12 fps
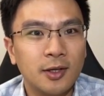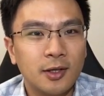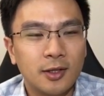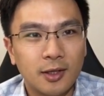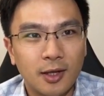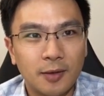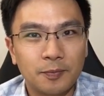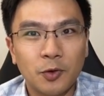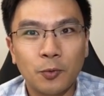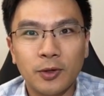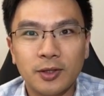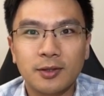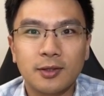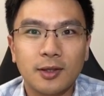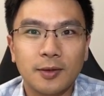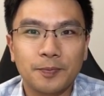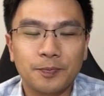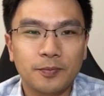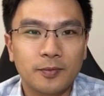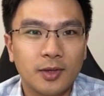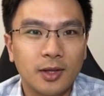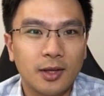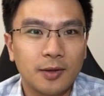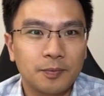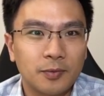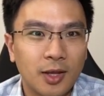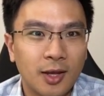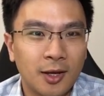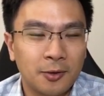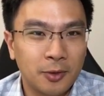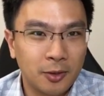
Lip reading: with my